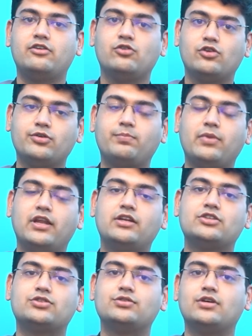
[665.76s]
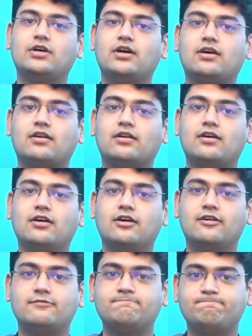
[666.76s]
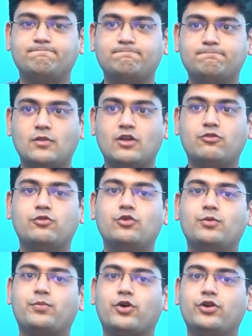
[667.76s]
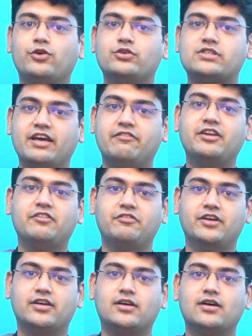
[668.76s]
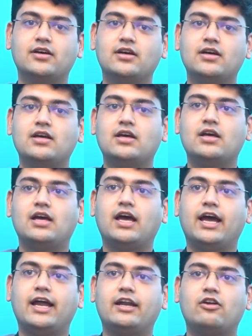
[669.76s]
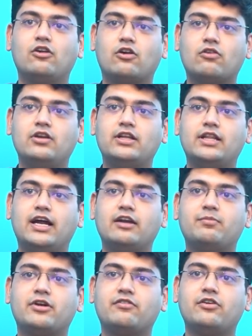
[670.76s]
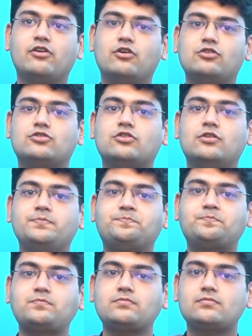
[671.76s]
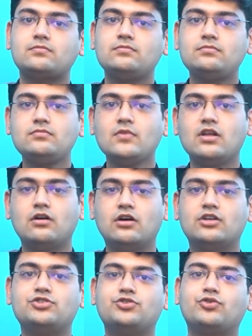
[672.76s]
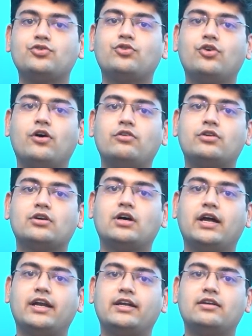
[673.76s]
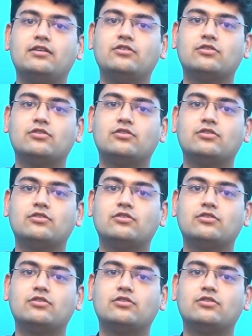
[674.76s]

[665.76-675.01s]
you replenish your food produce every week. And not only that, but we also urge you to go out and